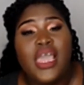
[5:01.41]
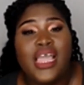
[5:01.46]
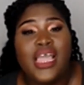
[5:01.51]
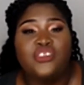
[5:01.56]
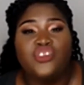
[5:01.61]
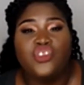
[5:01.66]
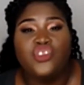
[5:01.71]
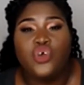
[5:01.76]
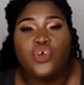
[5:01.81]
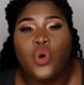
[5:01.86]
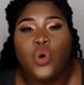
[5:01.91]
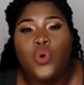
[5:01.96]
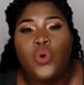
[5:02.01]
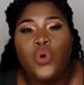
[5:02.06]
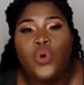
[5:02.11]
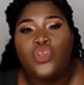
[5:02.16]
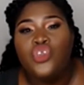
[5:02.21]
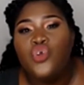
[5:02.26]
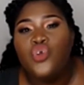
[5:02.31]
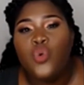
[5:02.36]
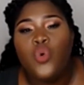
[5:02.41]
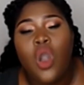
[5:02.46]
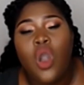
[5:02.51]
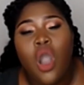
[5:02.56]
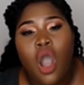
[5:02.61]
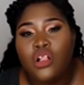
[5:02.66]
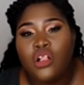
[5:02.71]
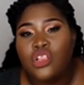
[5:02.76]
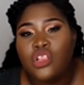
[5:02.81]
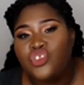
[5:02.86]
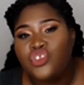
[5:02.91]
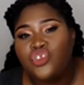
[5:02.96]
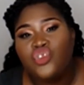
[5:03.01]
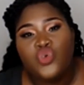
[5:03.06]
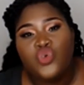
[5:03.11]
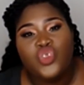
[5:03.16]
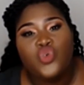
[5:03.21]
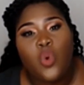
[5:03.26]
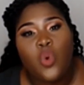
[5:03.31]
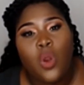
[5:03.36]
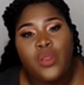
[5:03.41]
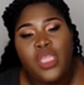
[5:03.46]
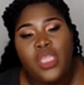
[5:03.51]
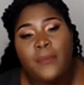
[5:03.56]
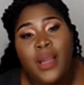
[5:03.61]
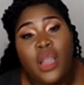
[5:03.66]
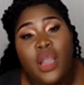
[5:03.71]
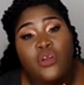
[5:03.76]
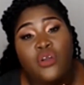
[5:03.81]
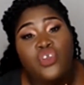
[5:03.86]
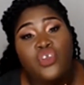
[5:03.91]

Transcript: and so you all need to do is worry about